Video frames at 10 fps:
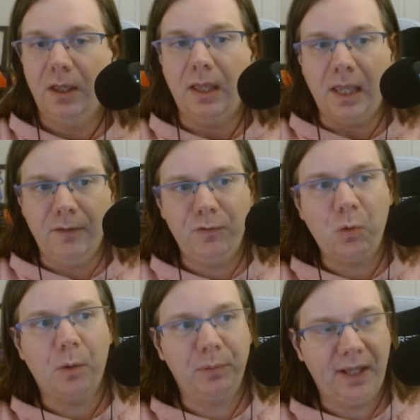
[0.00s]
If you
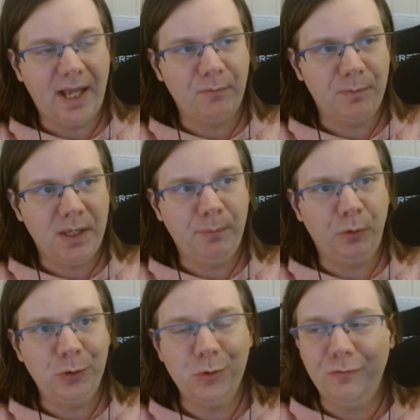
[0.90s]
are playing with people
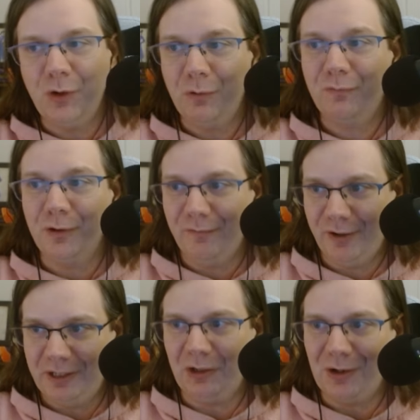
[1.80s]
who you have known for a
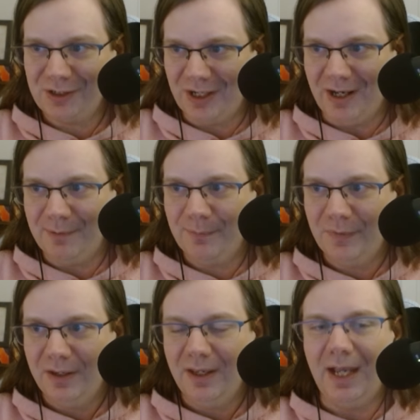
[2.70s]
very long time,
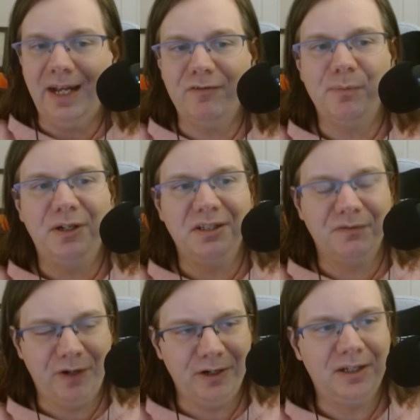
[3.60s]
and everybody is
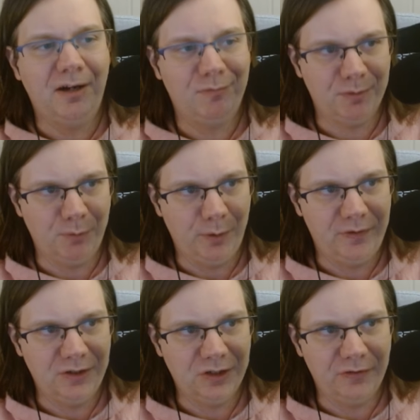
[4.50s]
very comfortable with
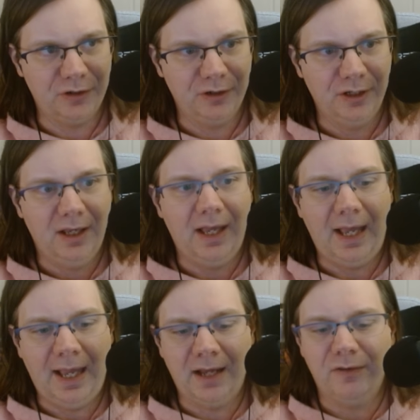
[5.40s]
each other,
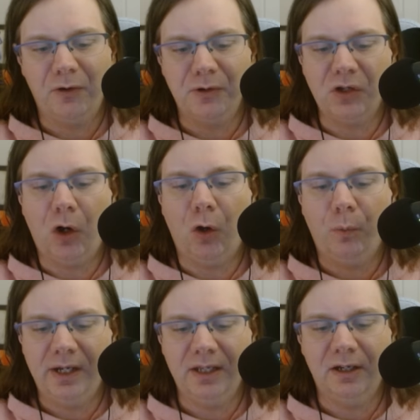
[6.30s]
and there is
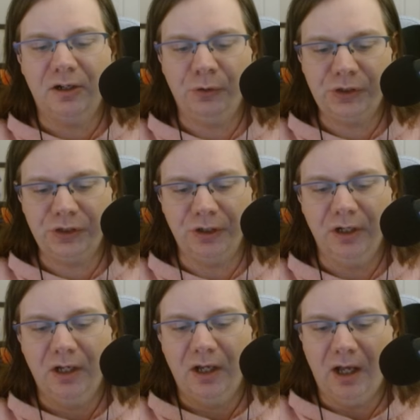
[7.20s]
already a culture
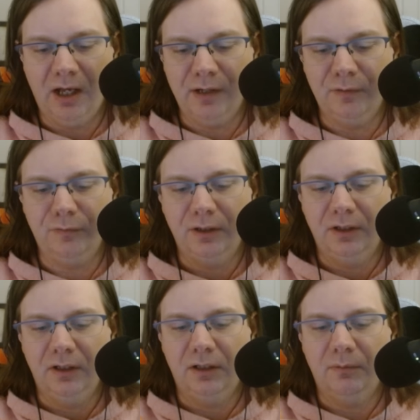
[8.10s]
of
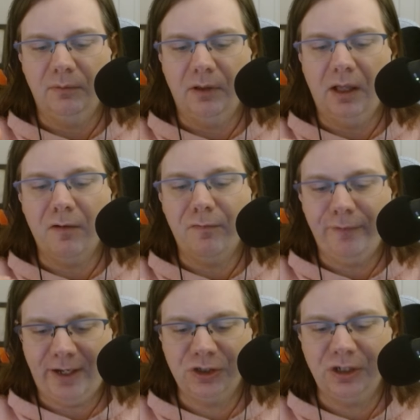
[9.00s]

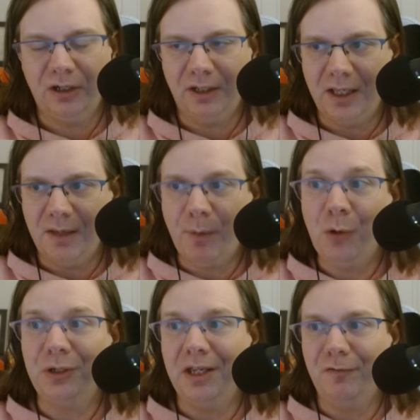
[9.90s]
affectionately
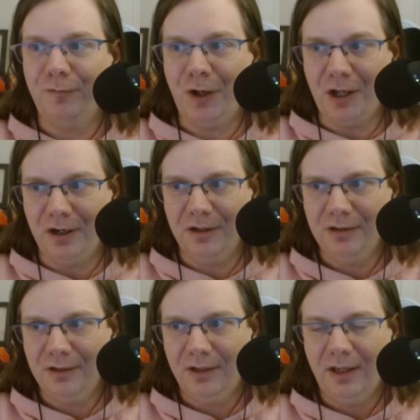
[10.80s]
poking fun
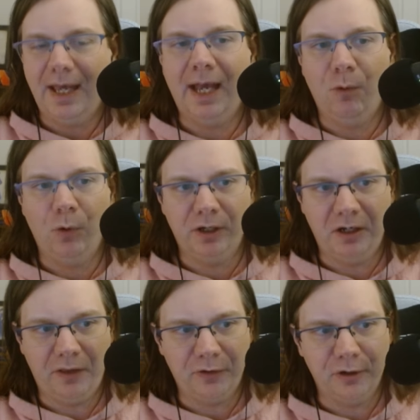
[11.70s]
at one
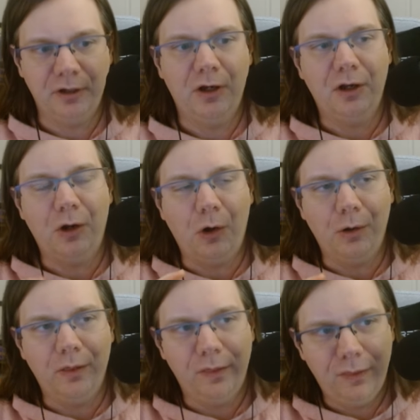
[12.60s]
another,
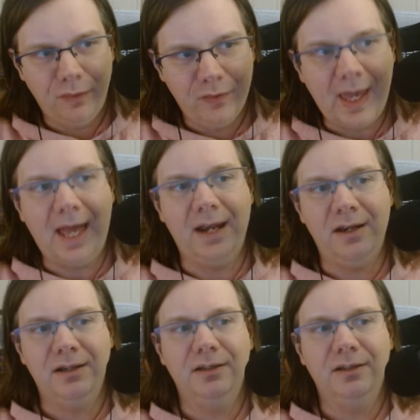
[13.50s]
then